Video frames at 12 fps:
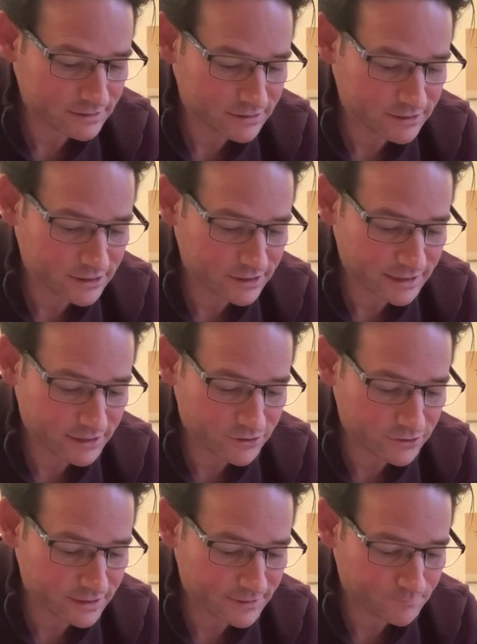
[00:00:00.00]

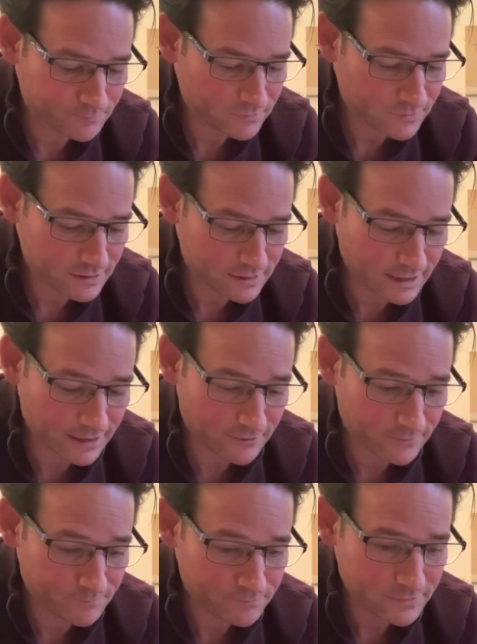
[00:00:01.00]
Shigekuni. Now,
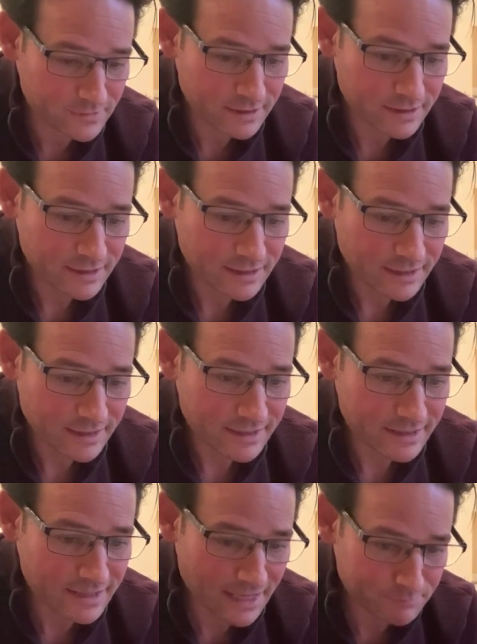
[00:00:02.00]

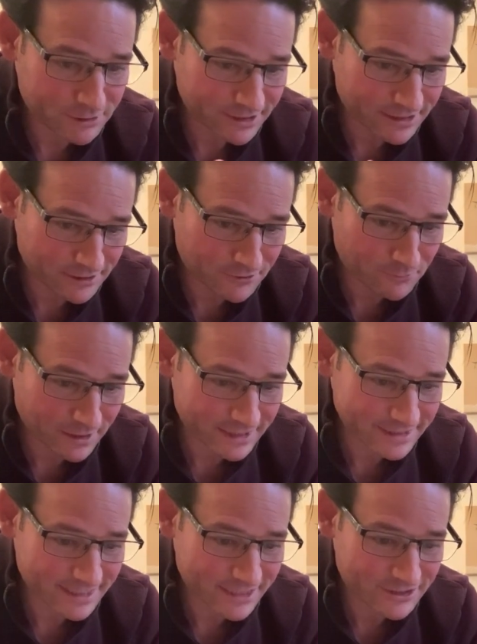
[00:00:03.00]
that particular
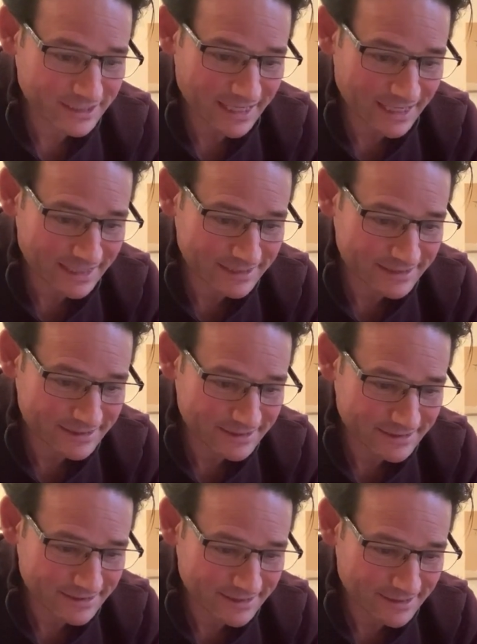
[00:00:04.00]
wakizashi had
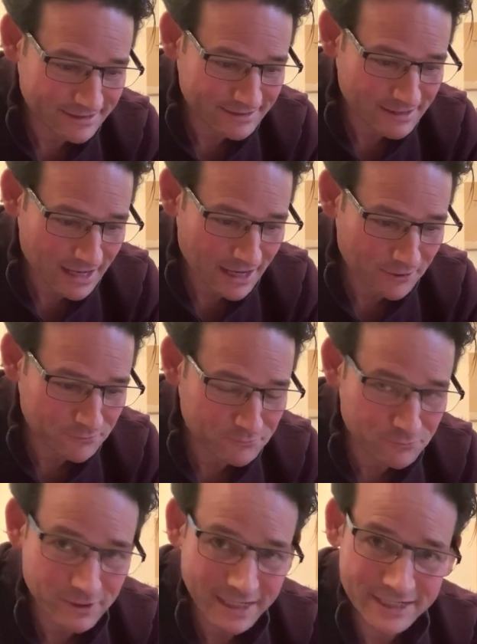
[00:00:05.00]

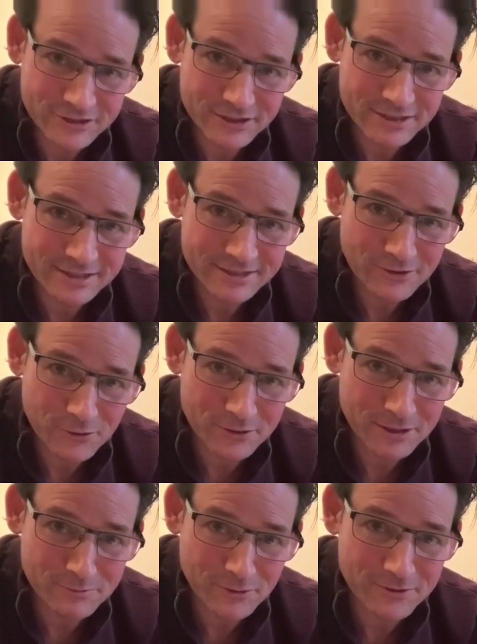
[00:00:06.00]
outrageous
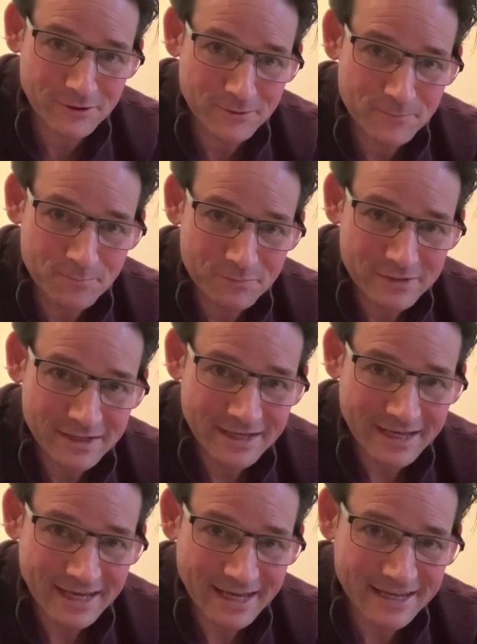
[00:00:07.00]
horimono,
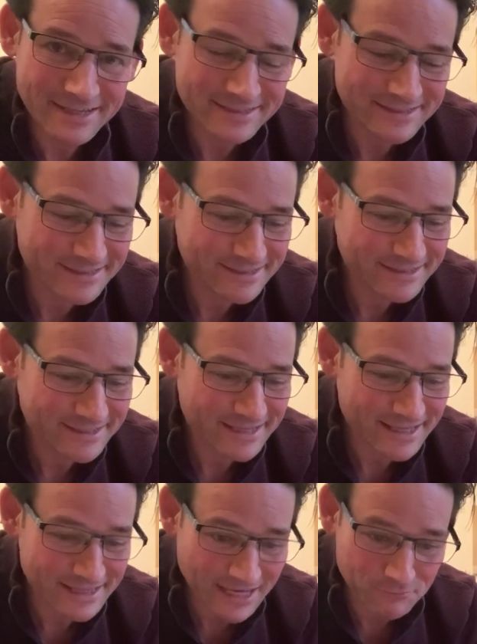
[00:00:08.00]
and
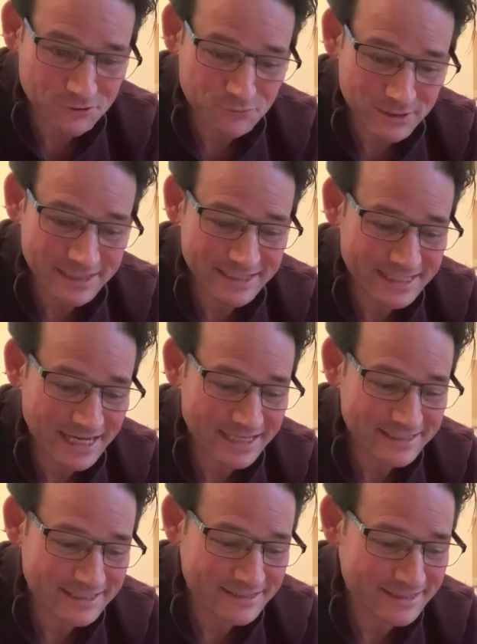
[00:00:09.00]
that was really the
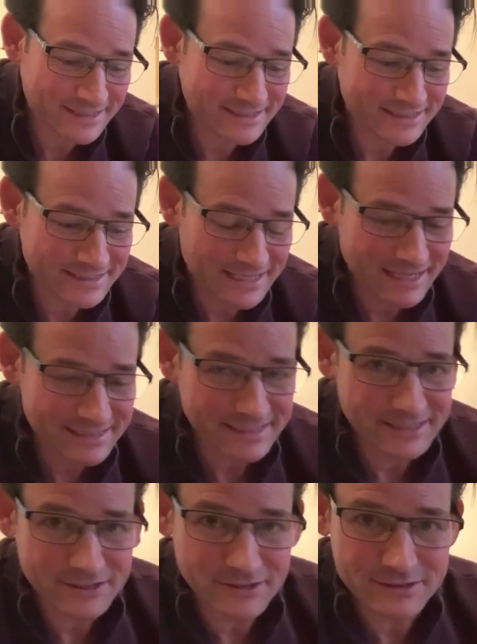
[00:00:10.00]
task. The task
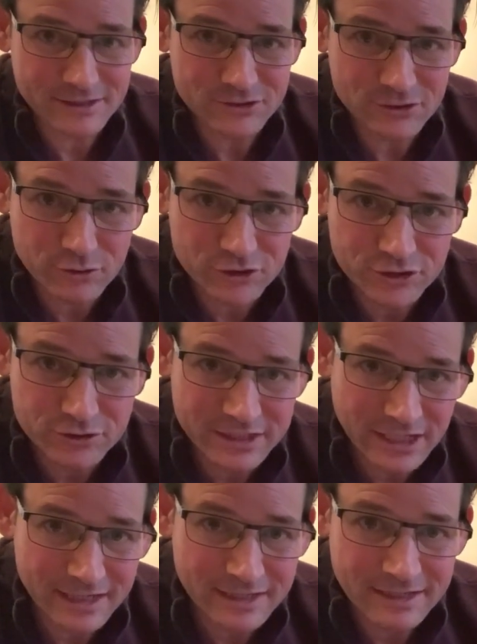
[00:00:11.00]
here is a Sôshû
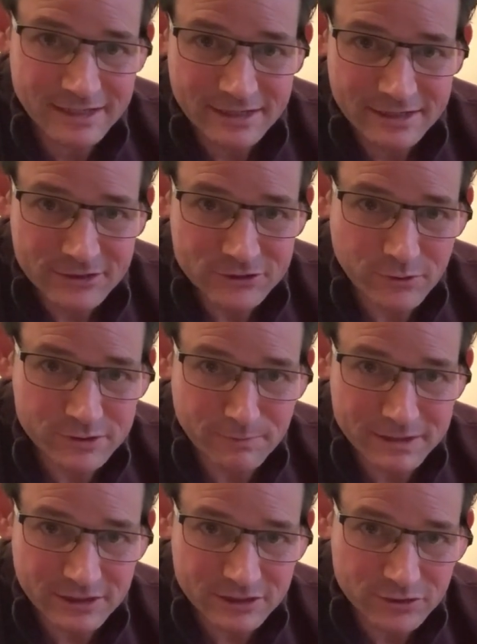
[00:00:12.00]
den, so
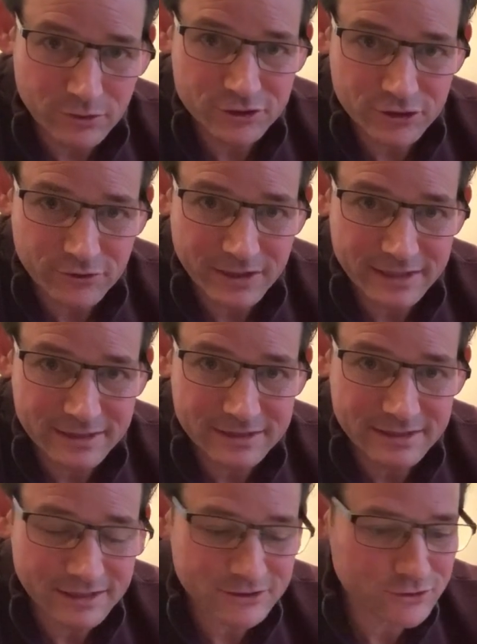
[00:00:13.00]
it's a Sôshû
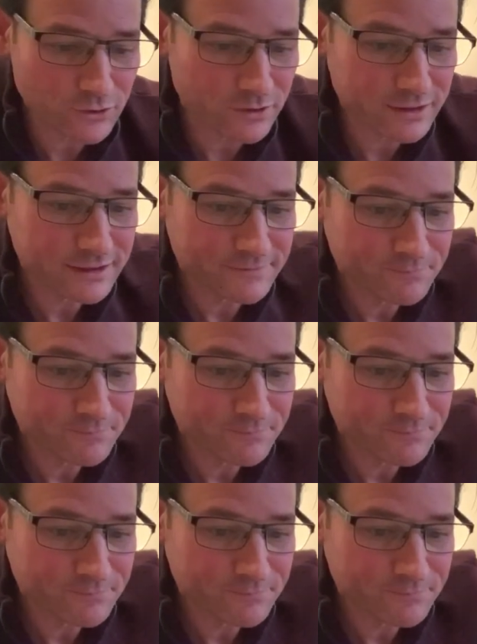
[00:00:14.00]
created sword.